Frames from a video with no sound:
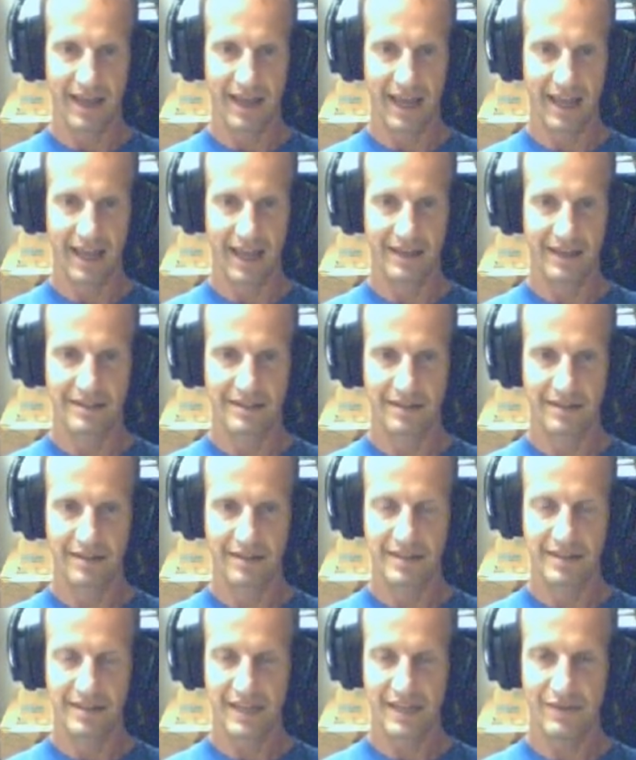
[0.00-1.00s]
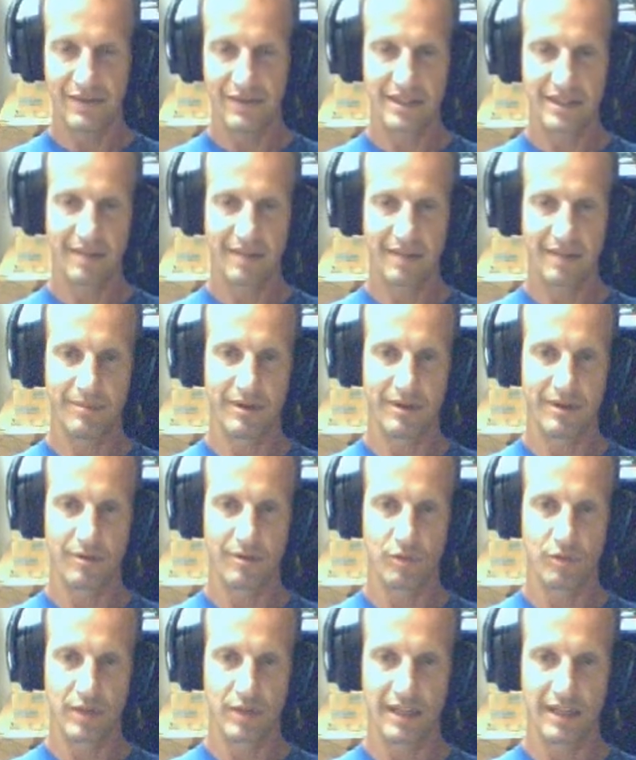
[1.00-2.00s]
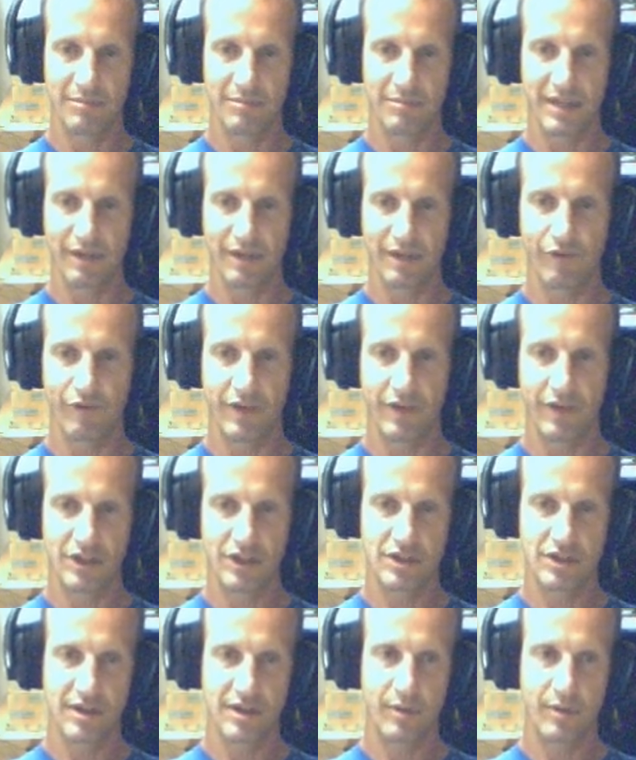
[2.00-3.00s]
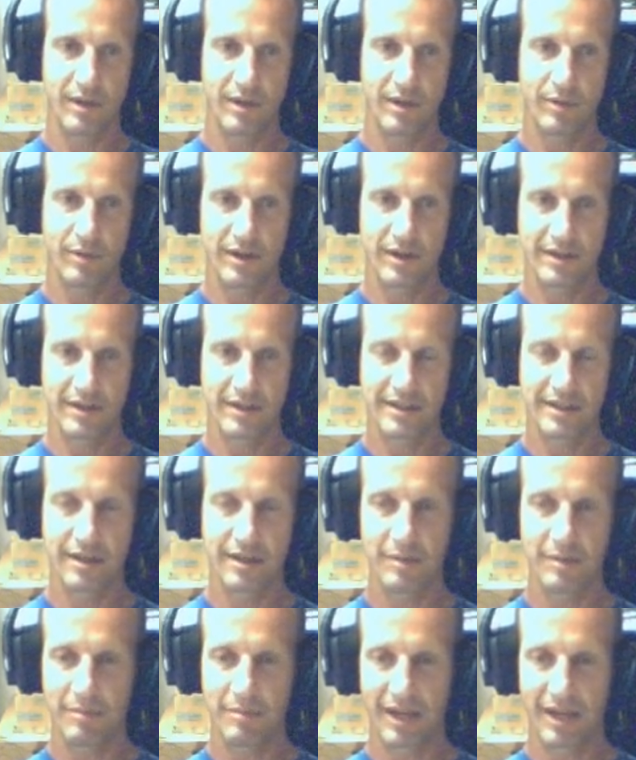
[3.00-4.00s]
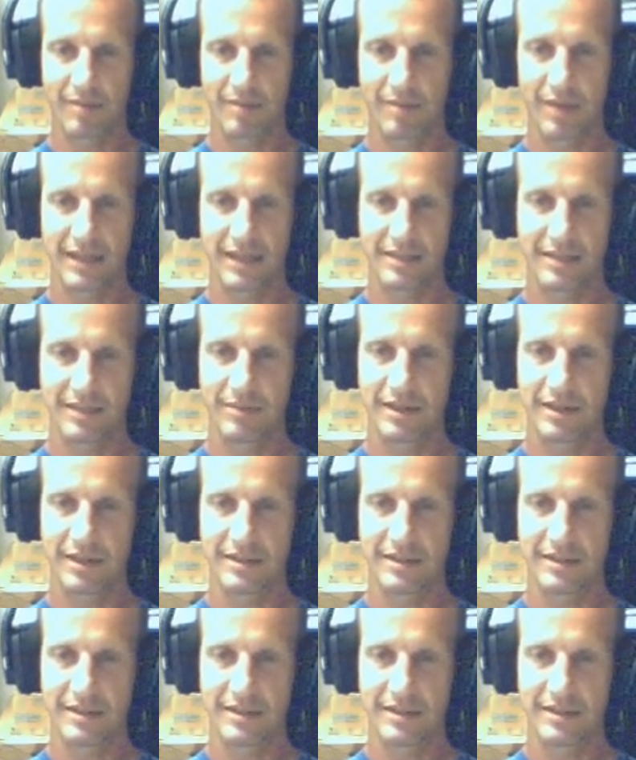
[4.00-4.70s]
And there's even some really big fish that we would consider to be megaplankton,